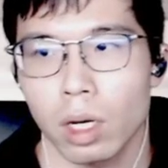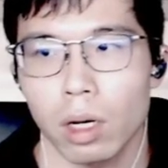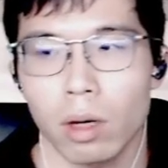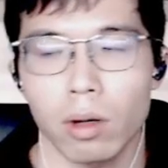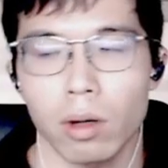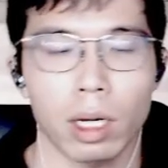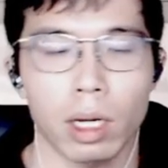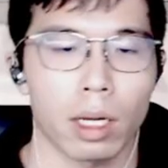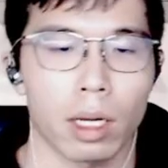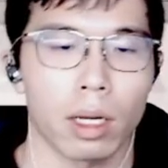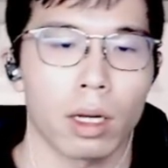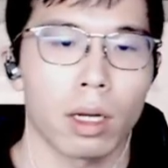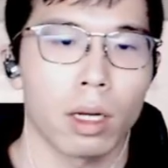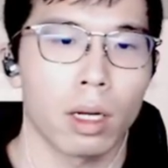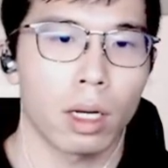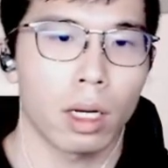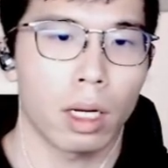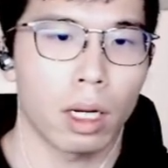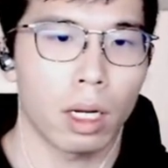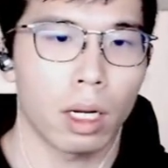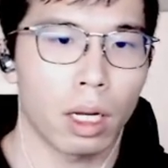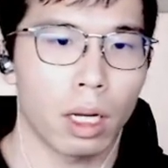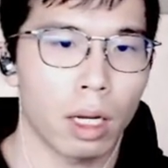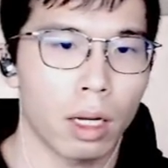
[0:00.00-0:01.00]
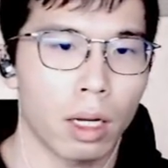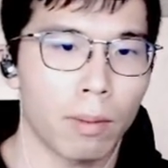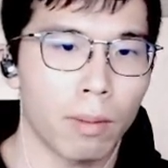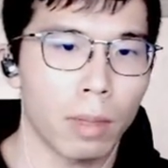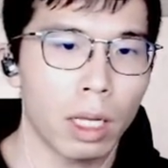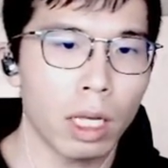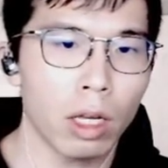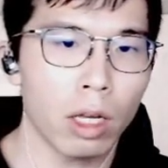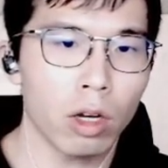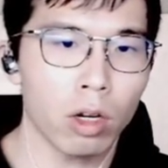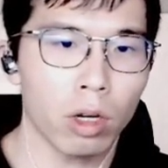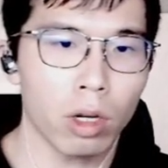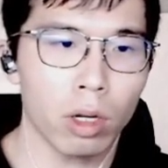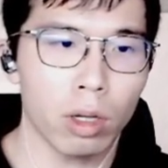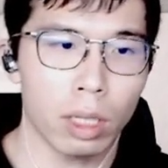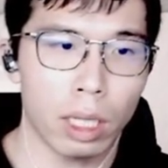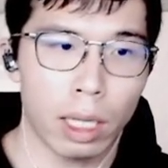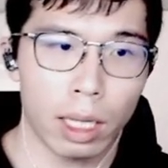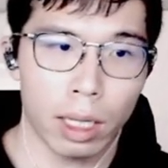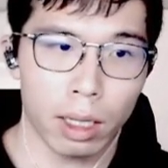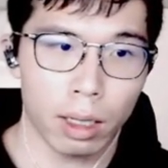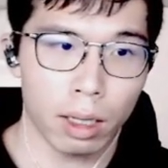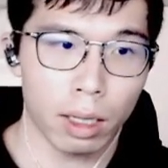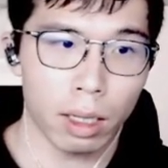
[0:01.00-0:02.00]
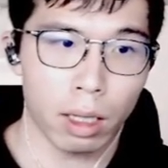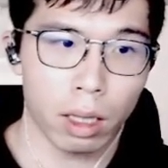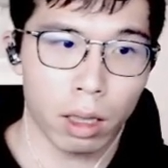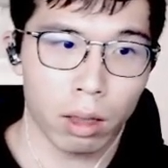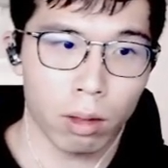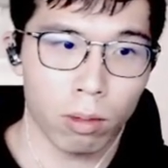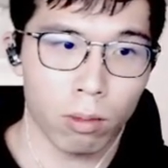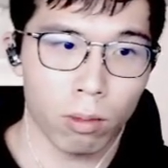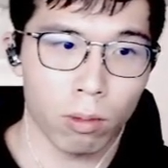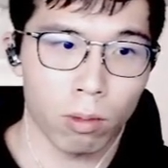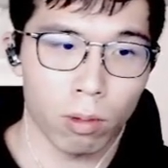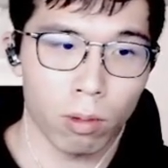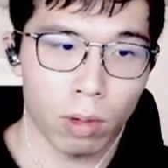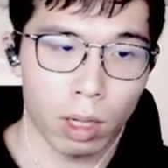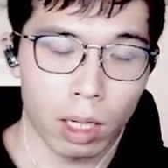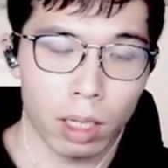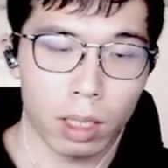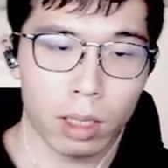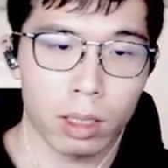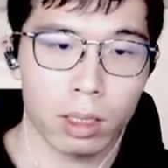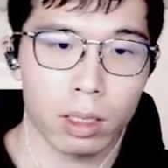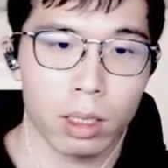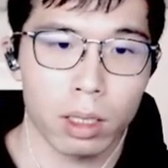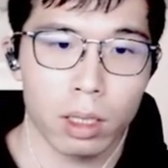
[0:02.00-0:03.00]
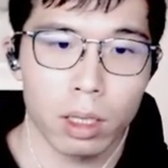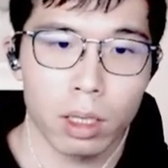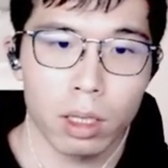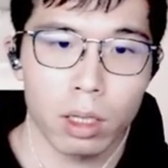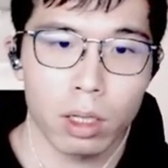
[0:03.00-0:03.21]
Okay, here he is right.